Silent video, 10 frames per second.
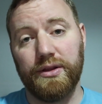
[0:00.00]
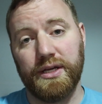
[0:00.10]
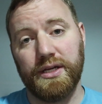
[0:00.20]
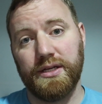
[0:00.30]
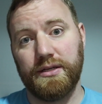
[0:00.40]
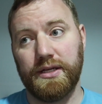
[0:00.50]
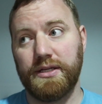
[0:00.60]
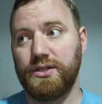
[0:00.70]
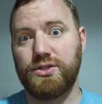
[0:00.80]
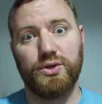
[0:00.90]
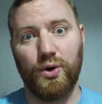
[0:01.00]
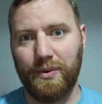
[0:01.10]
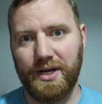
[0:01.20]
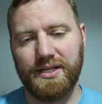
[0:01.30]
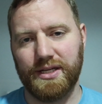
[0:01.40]
They did so
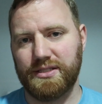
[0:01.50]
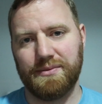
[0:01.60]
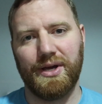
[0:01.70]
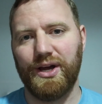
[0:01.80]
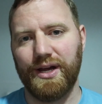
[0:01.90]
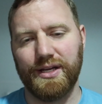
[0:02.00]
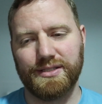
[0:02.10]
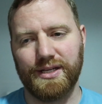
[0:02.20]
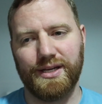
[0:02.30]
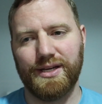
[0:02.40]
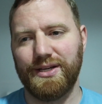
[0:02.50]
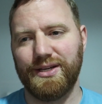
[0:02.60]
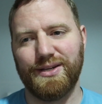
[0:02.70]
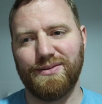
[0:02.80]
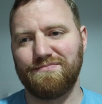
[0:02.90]
many tests in my eyes.
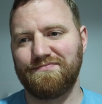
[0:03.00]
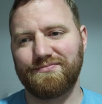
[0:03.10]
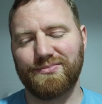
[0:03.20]
I've